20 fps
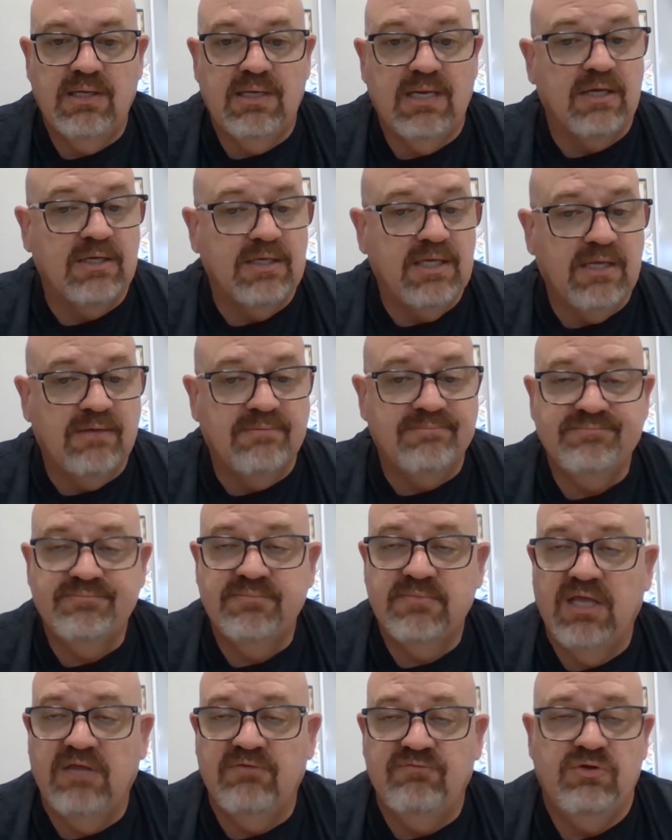Now, again,
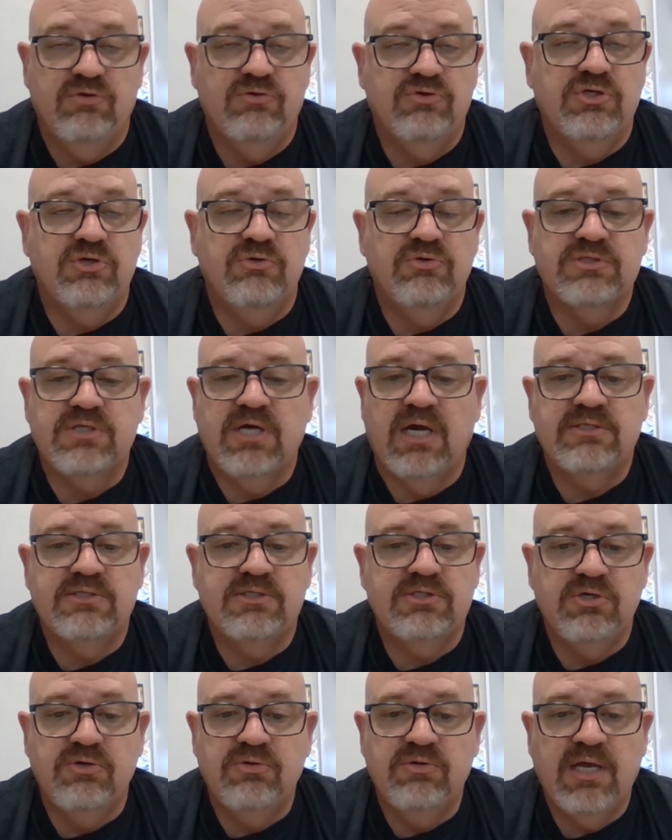if you choose not
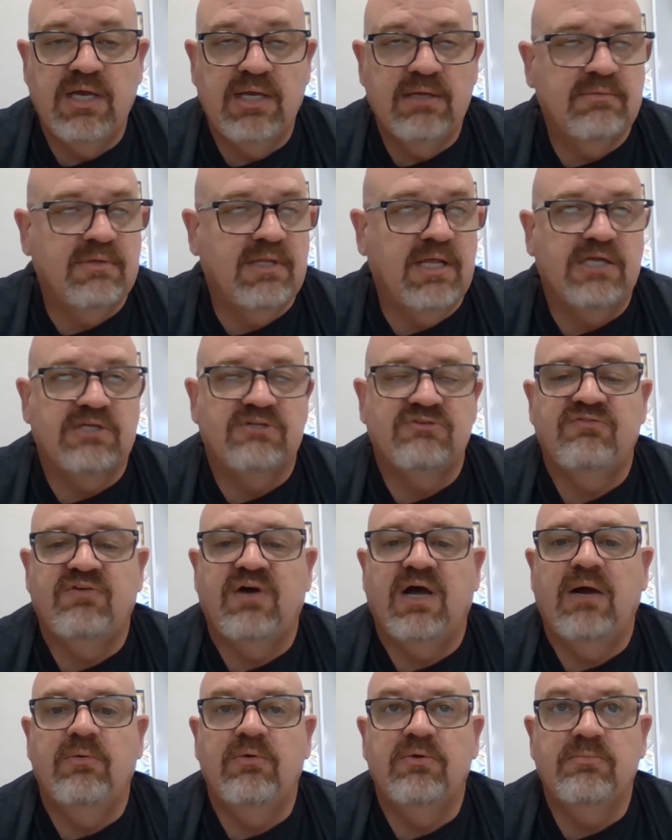to do that, that is
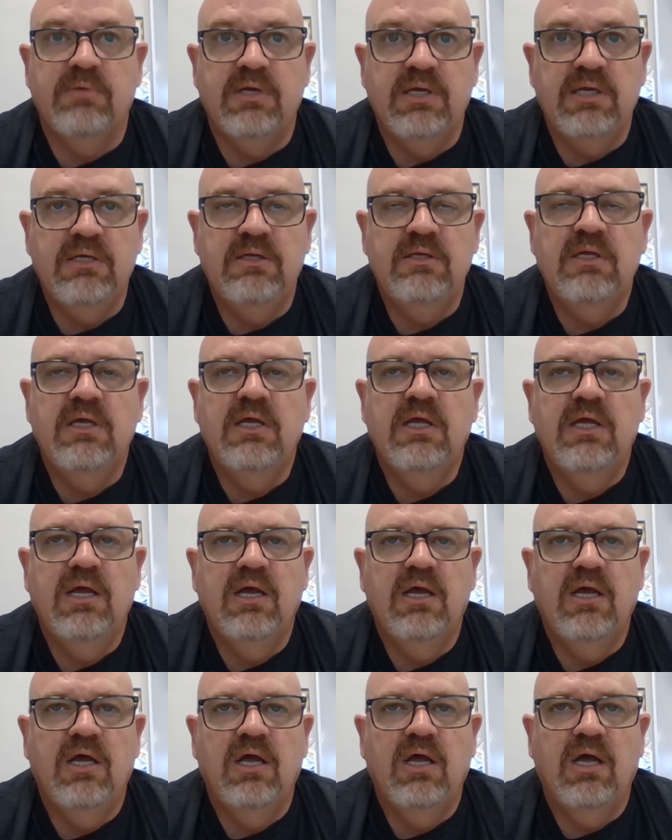fine with me.
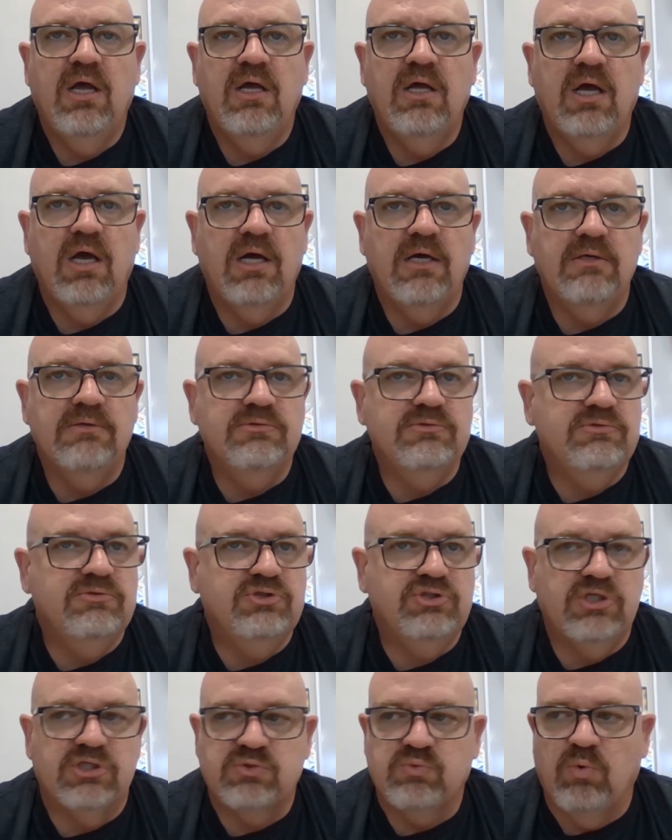
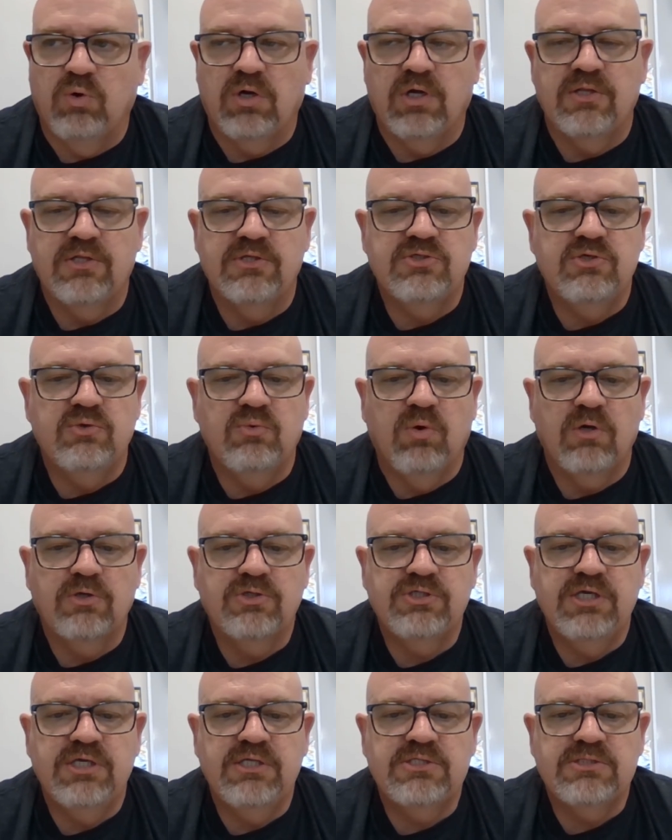Just work on the 2
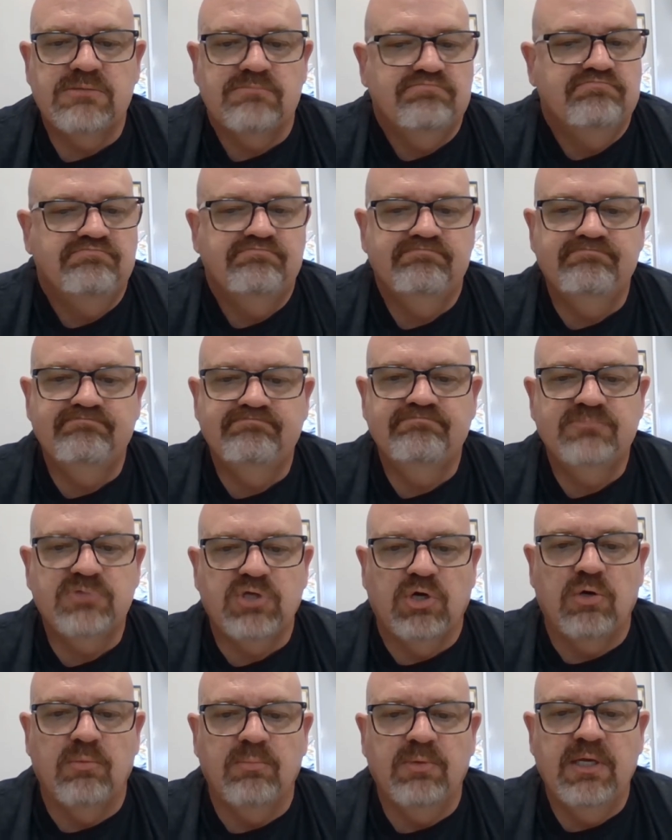worksheets,
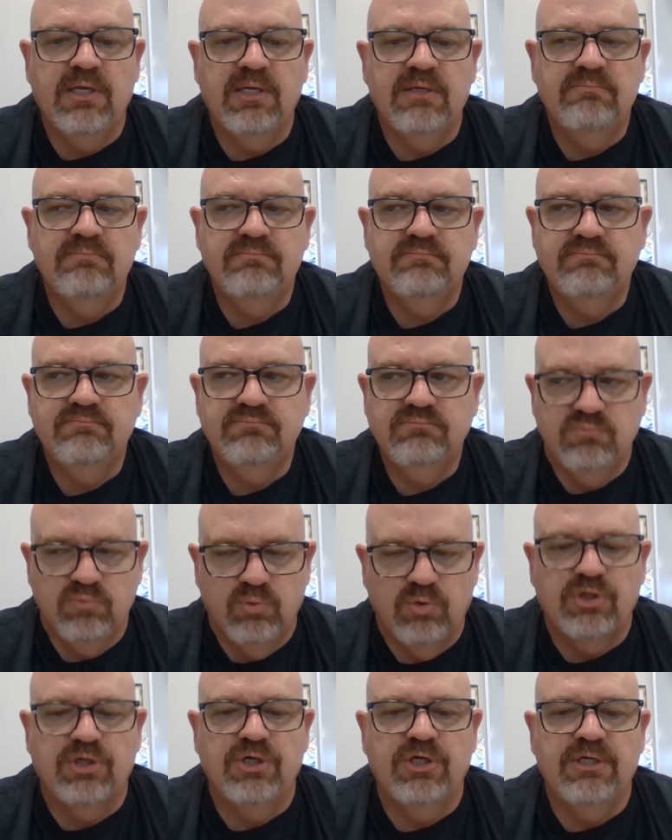turn them in,
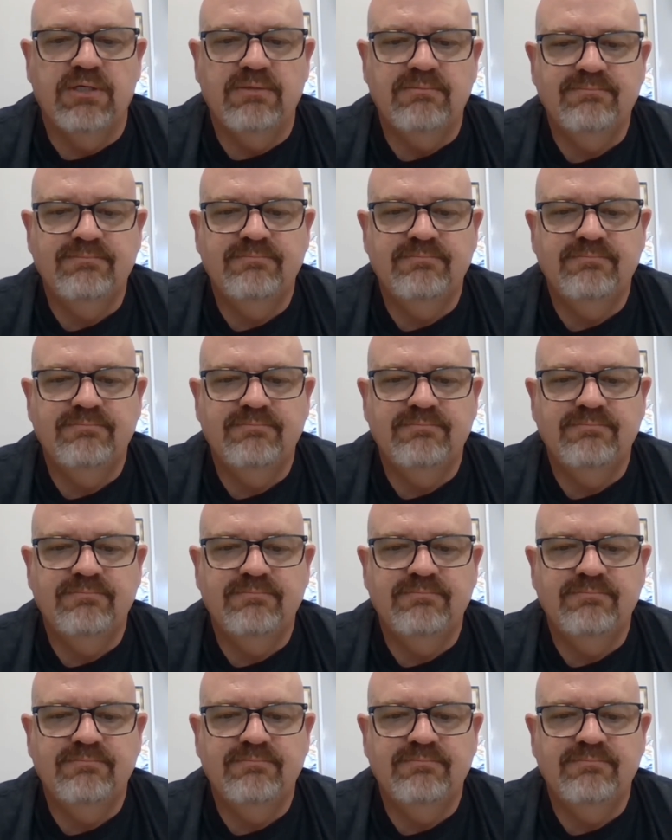we're good.